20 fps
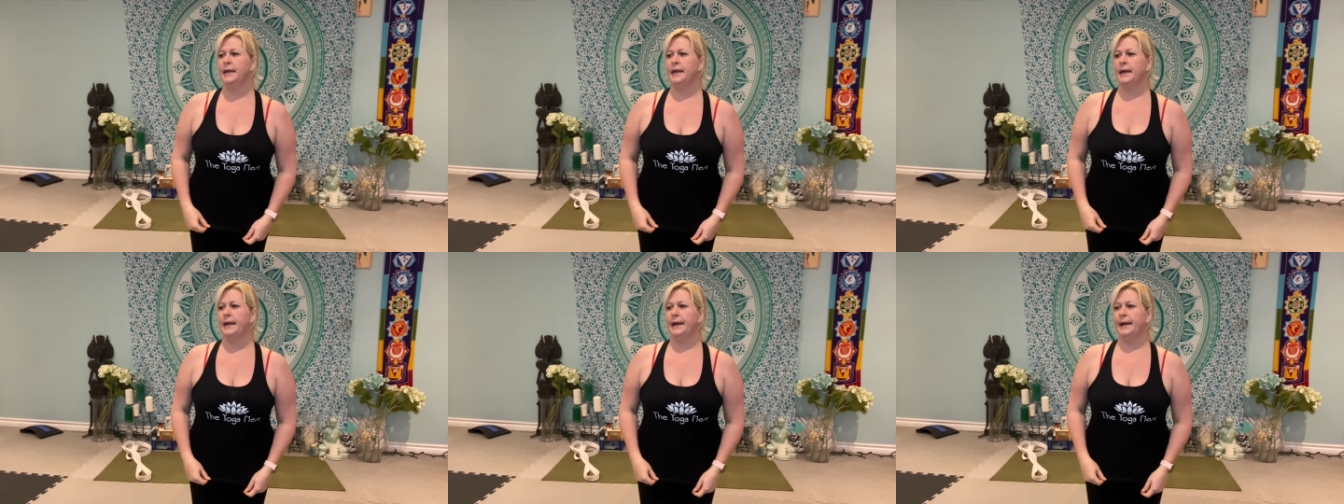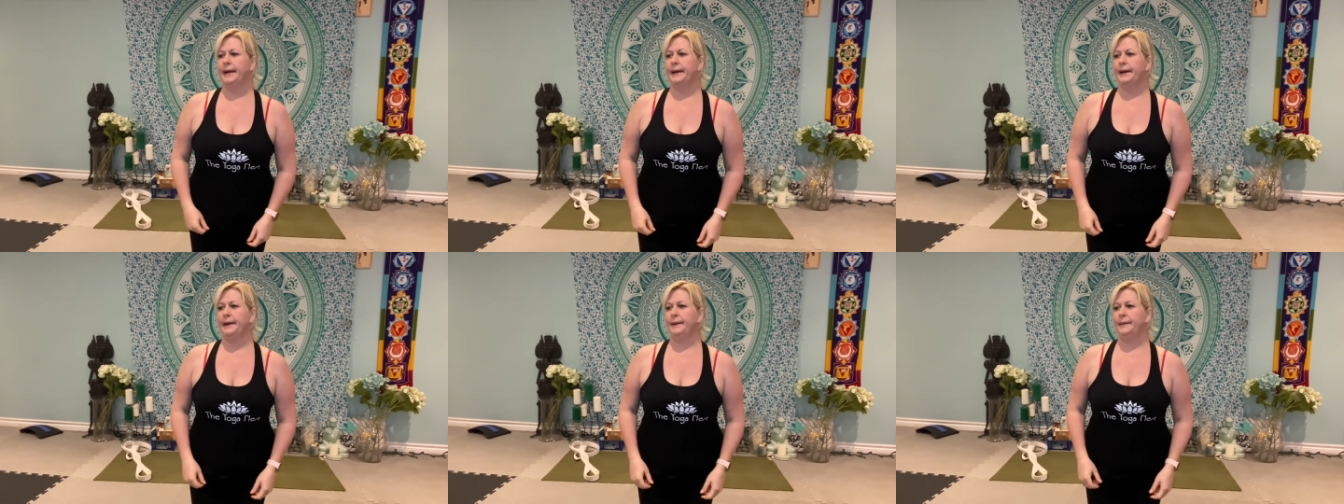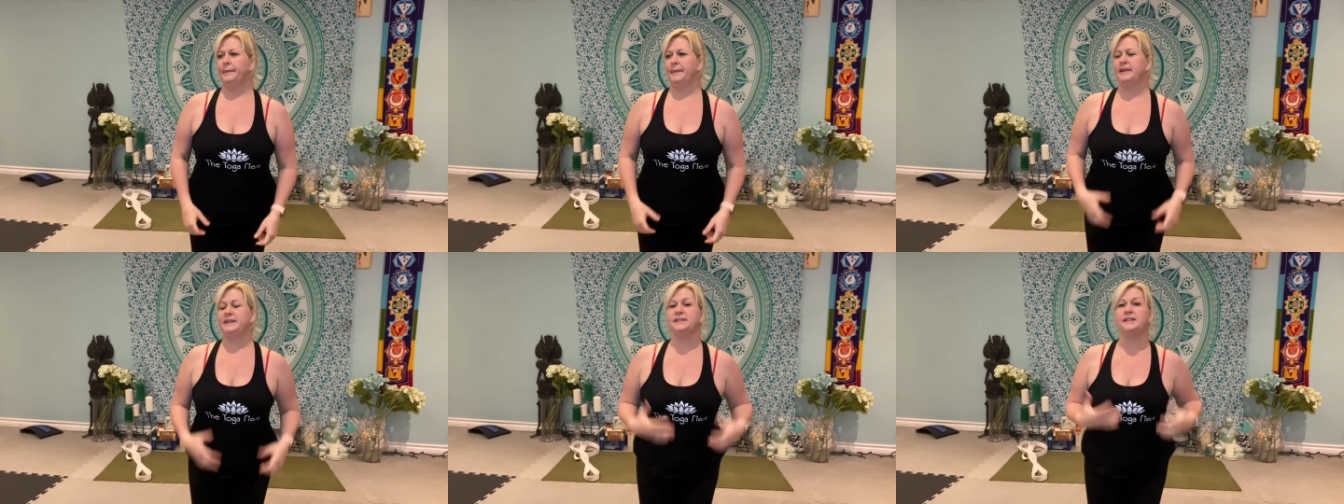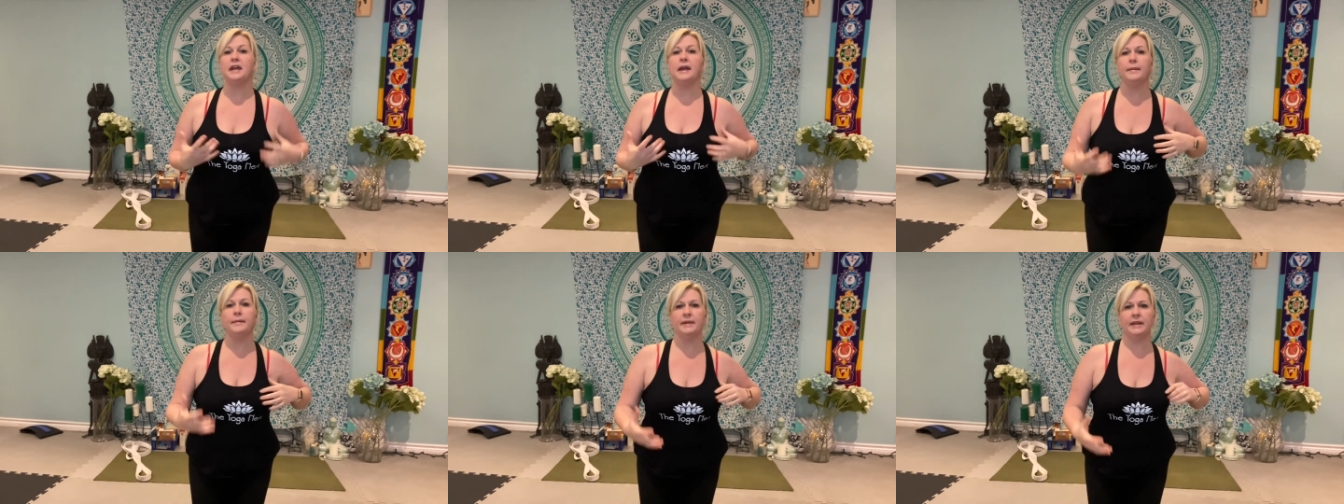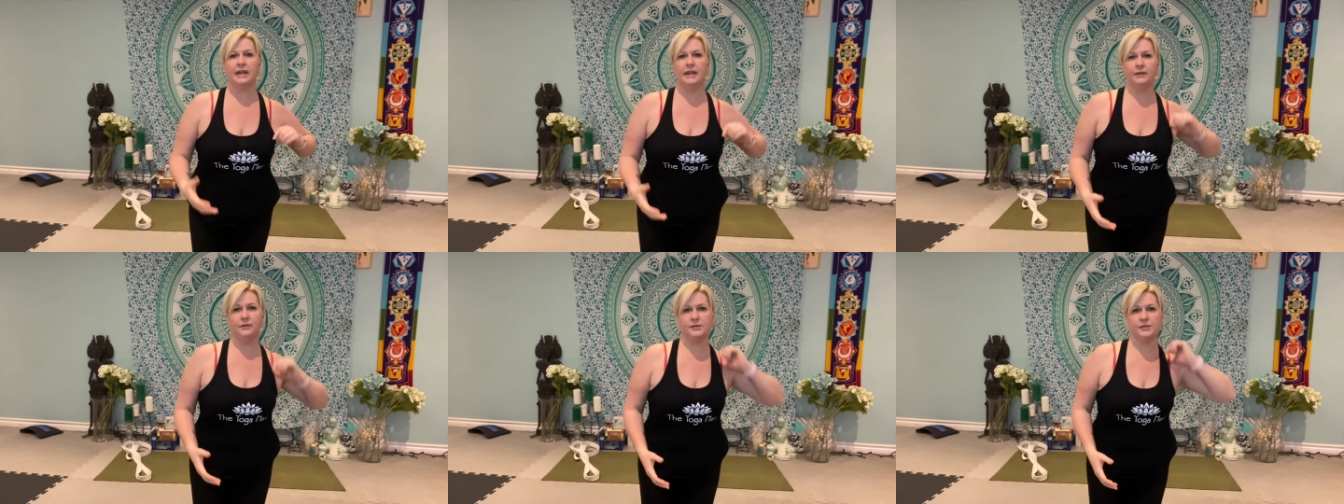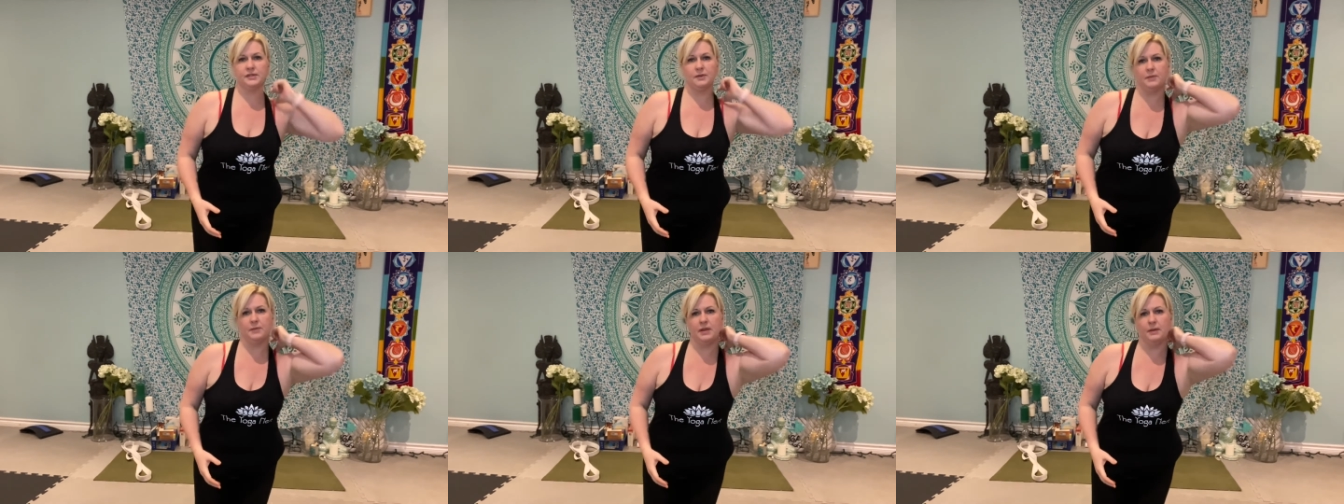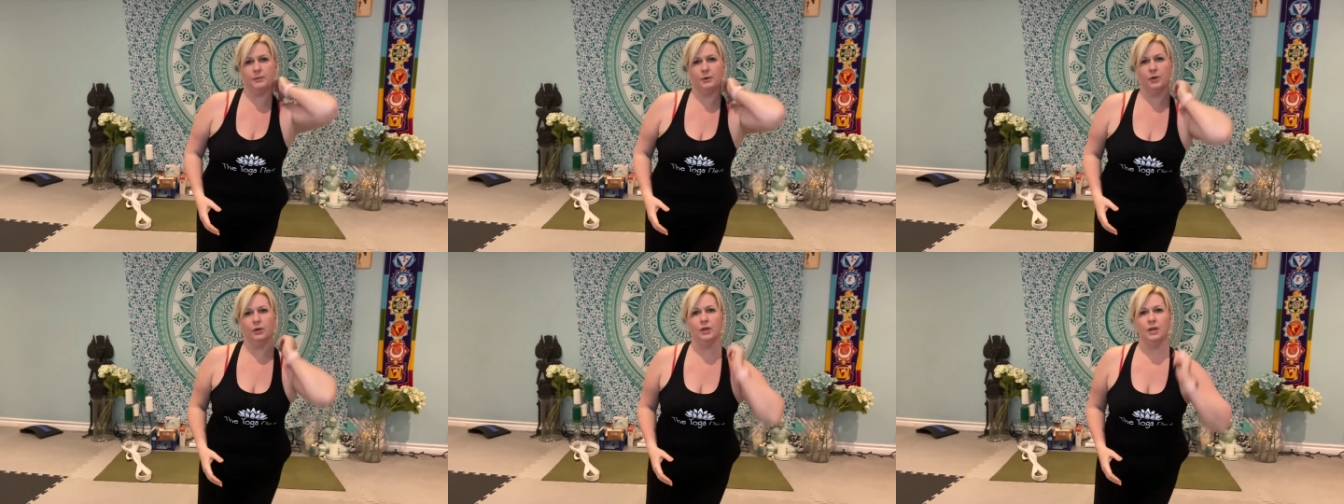um, intimidating for some
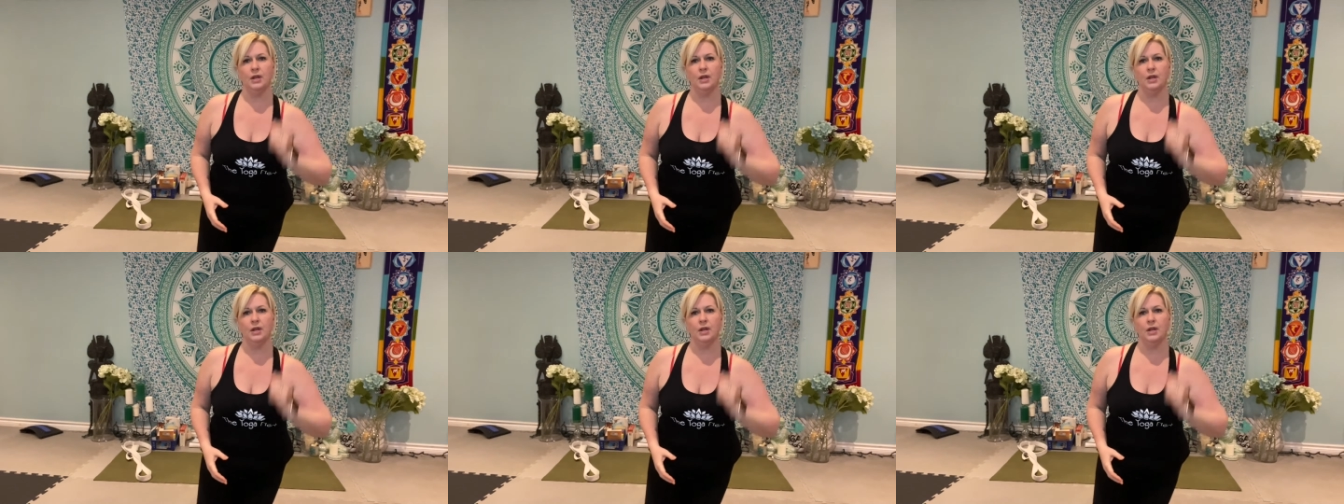people.